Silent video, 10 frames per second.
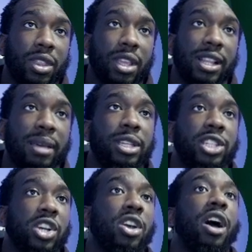let me
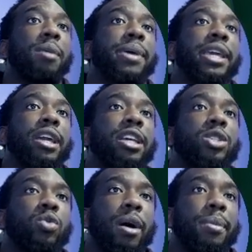show y'all on
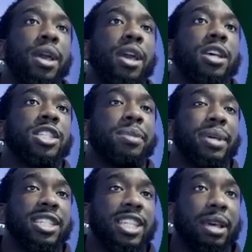Pancakeswap some
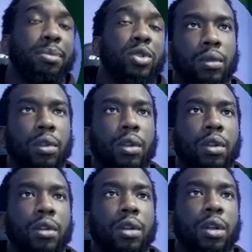examples.
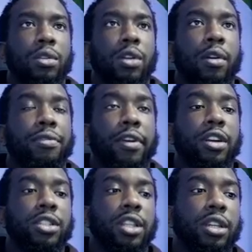So
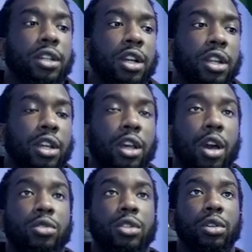first thing you're gonna go
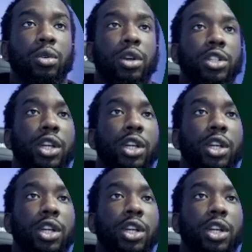to is you're